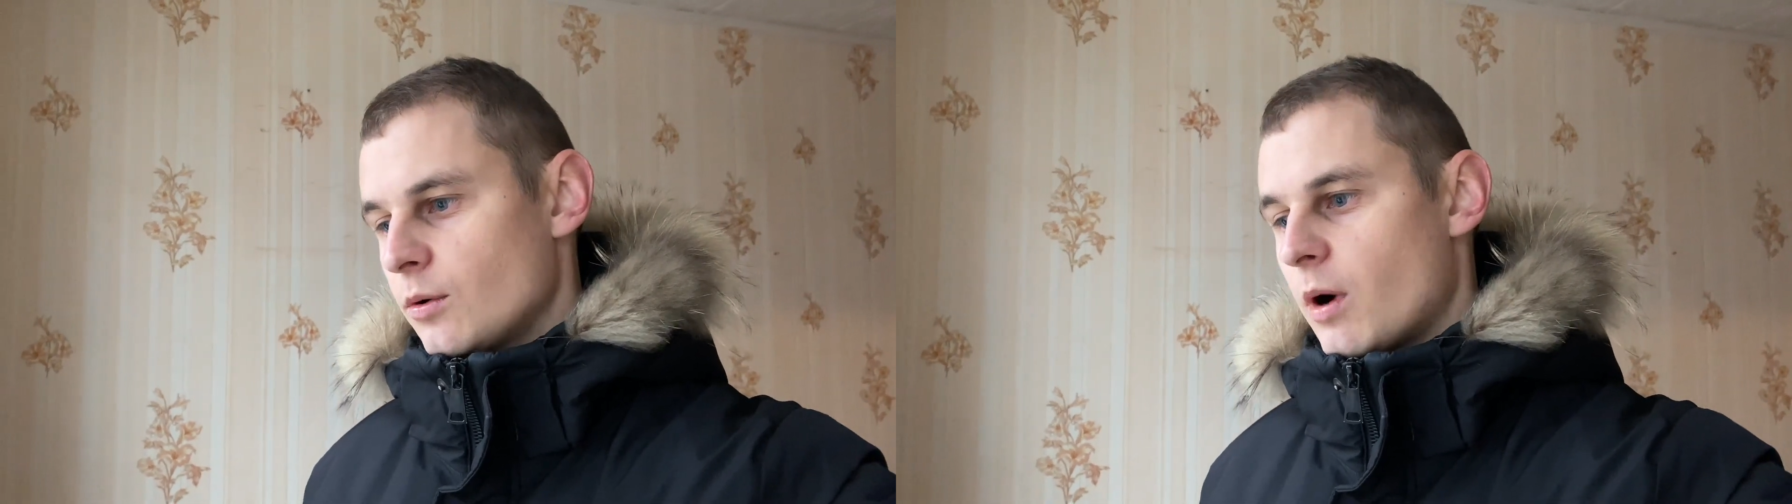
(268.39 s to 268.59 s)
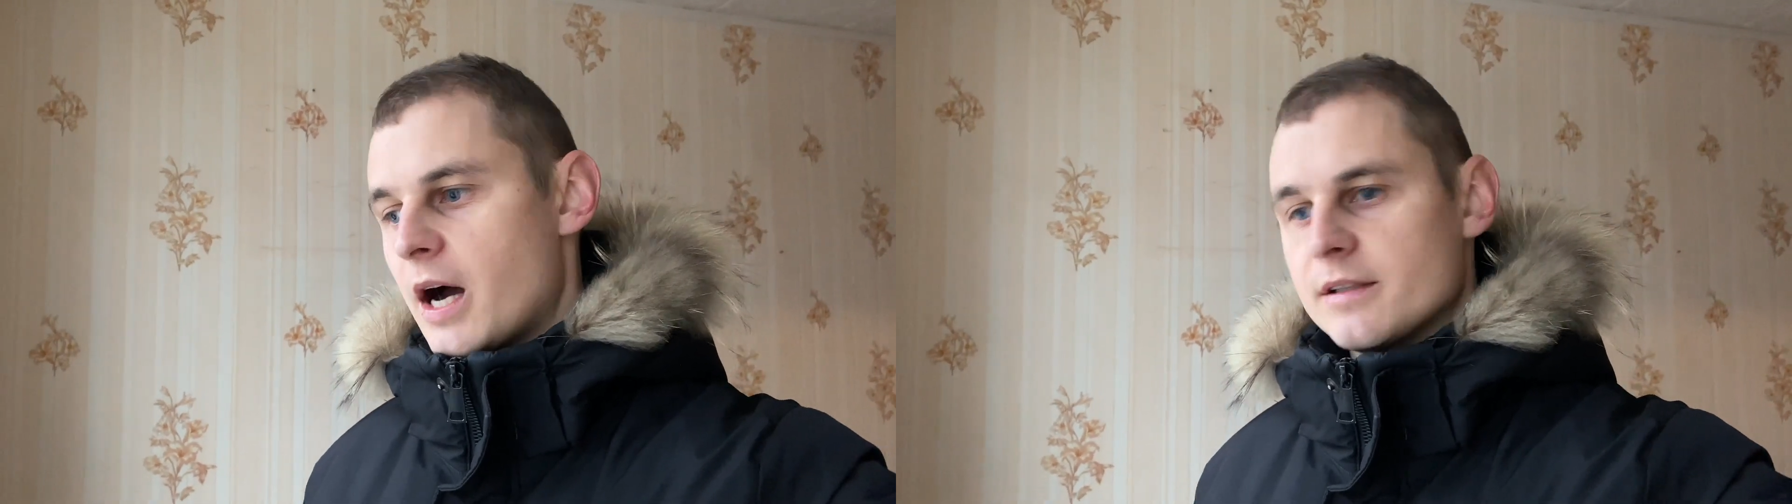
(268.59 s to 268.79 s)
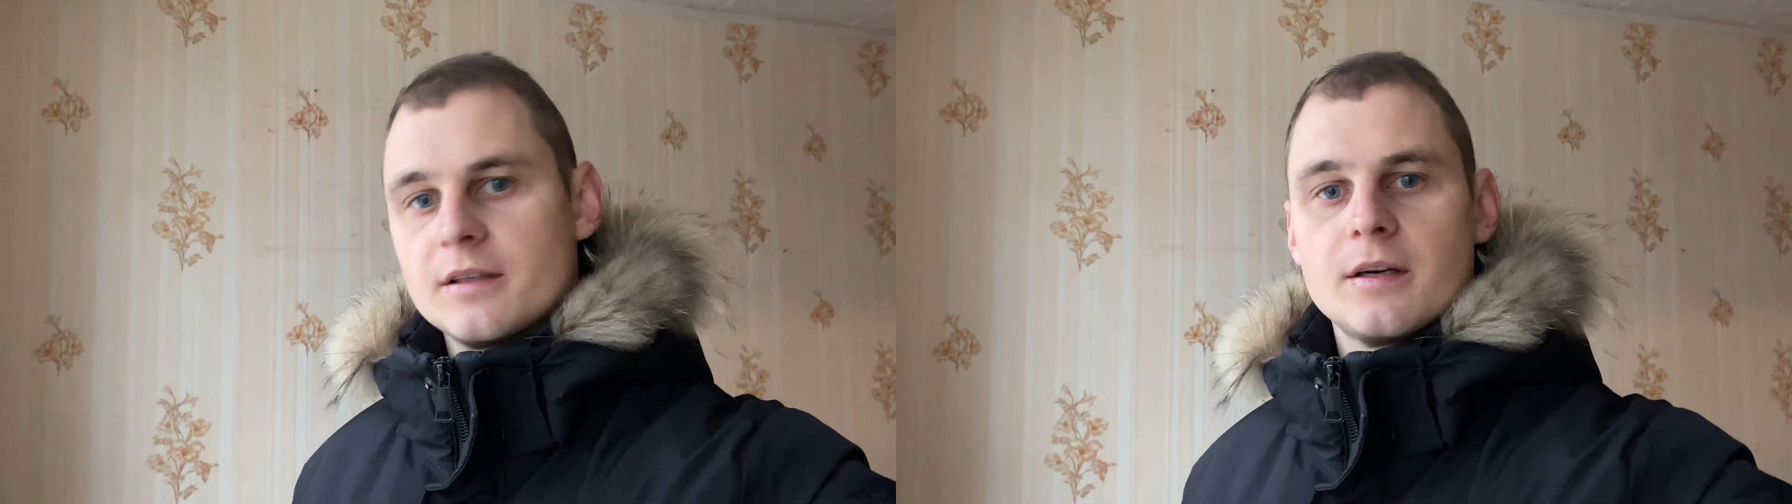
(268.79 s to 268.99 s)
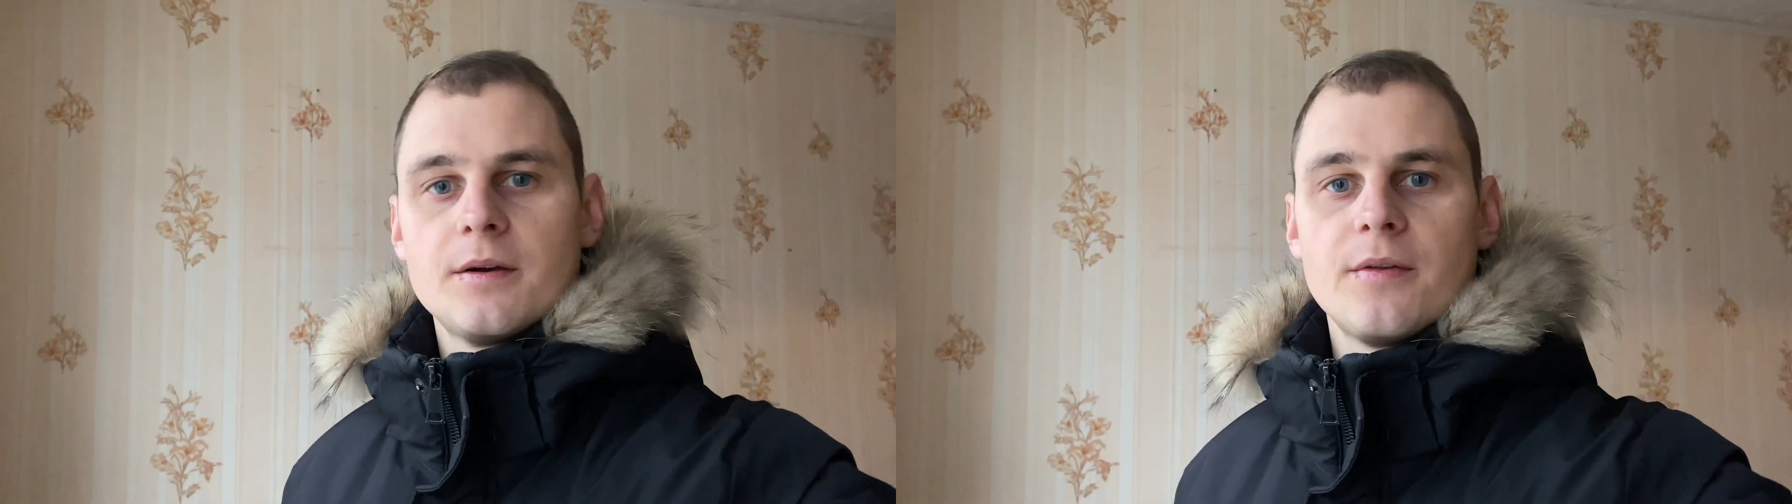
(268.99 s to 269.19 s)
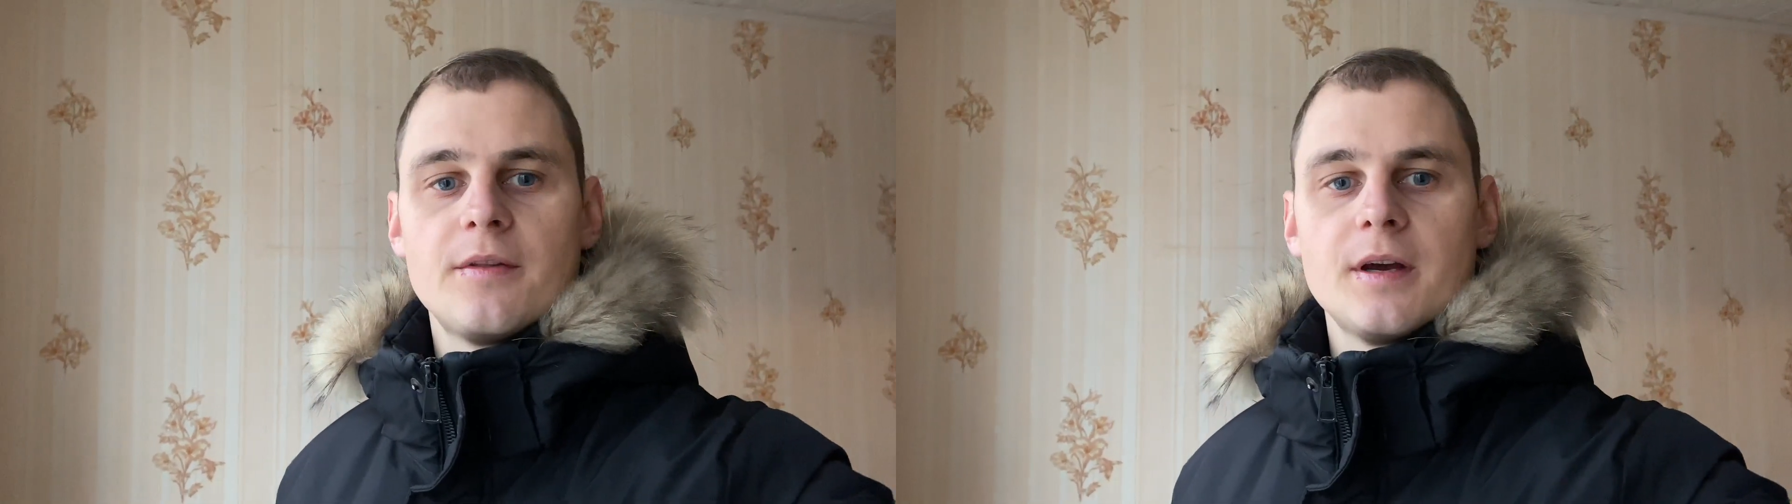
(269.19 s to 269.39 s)
ask
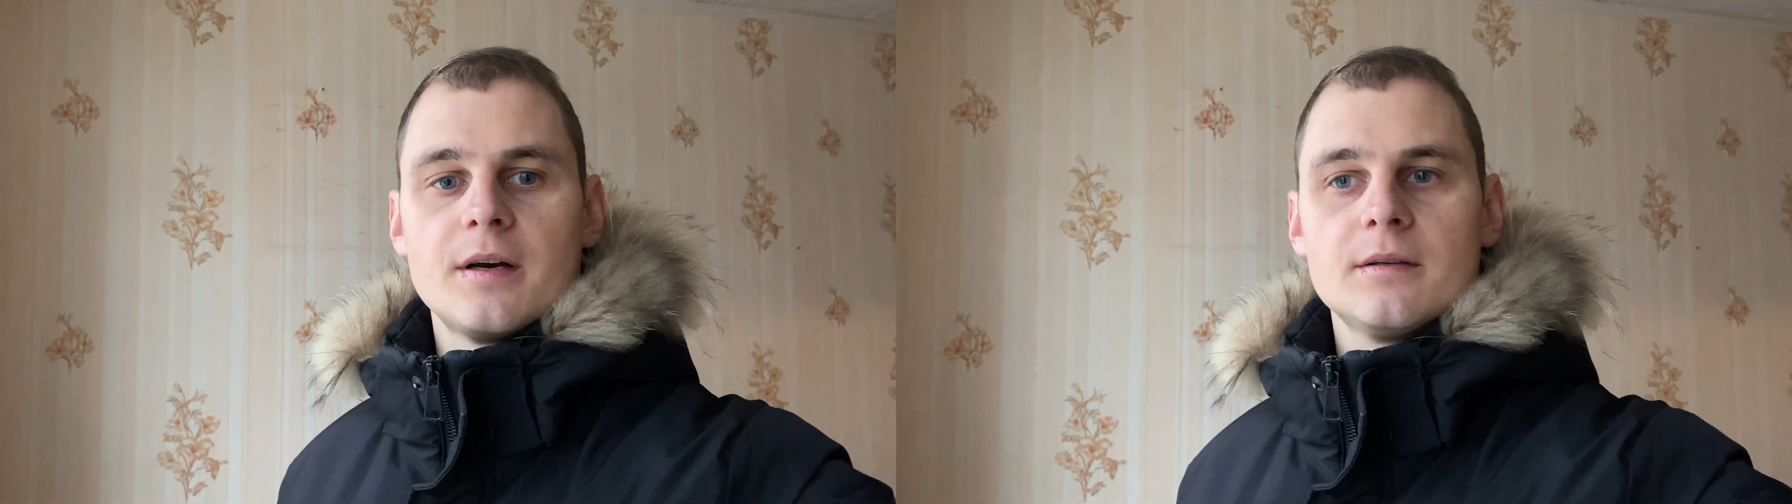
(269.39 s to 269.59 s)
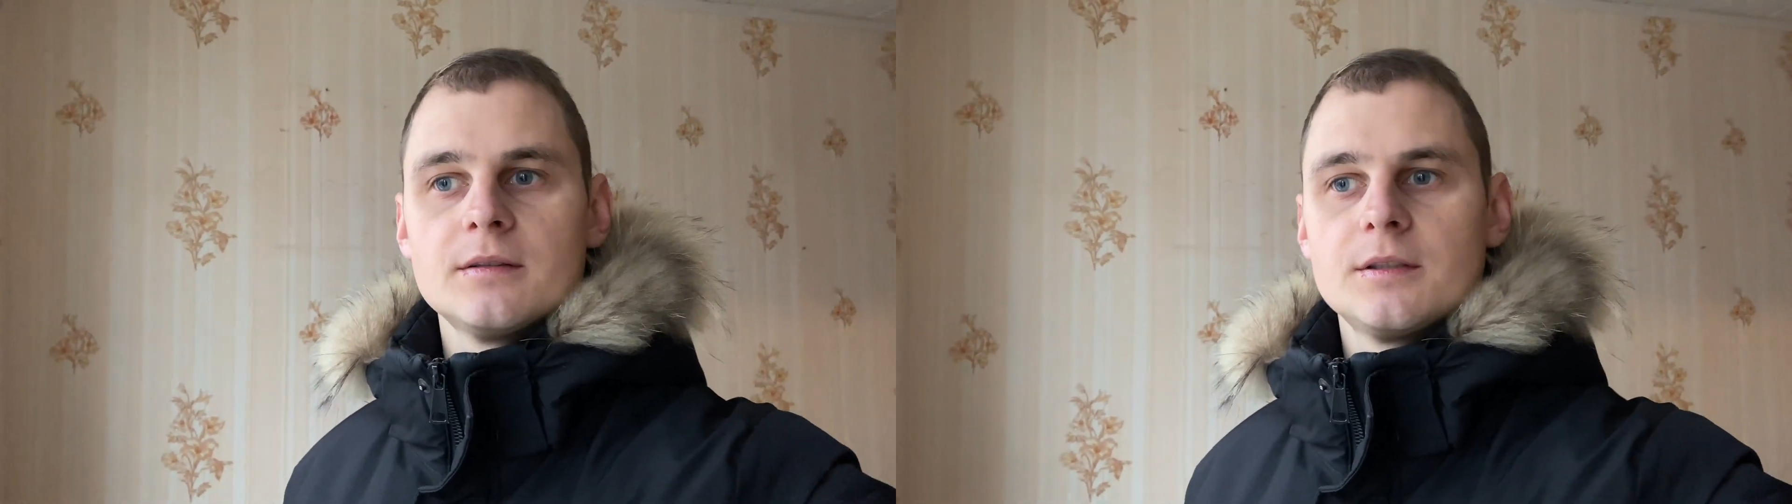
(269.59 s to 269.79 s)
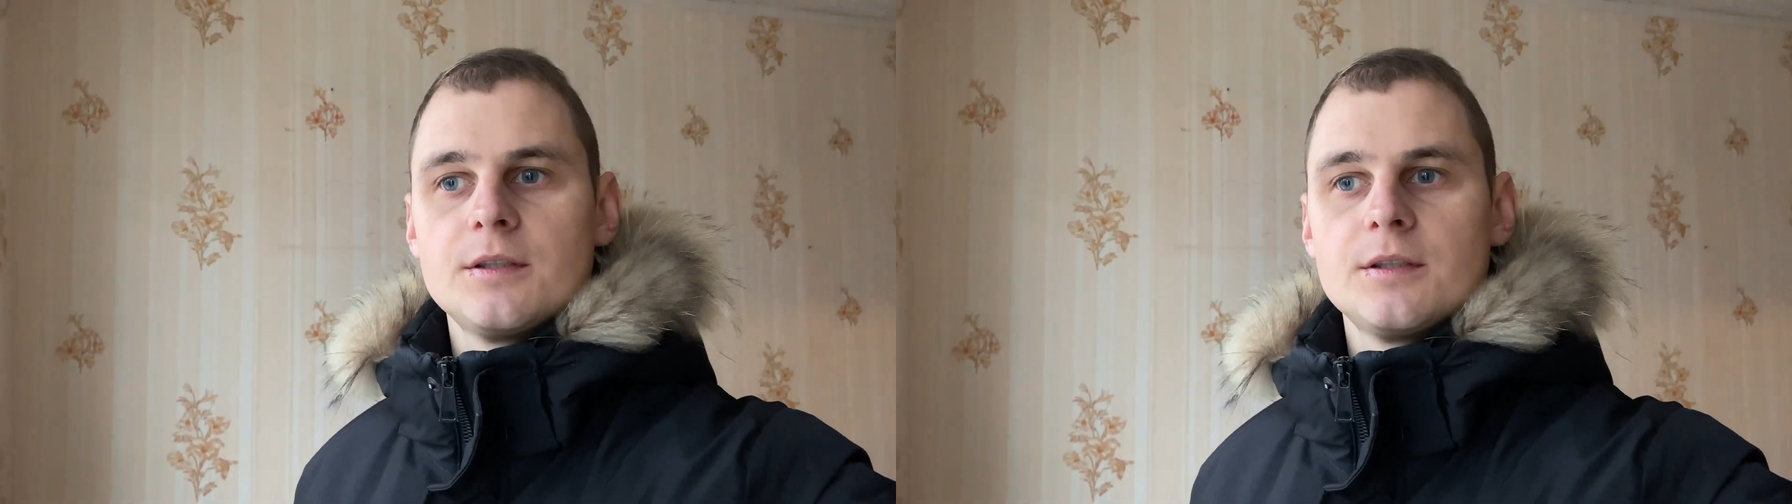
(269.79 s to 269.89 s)
there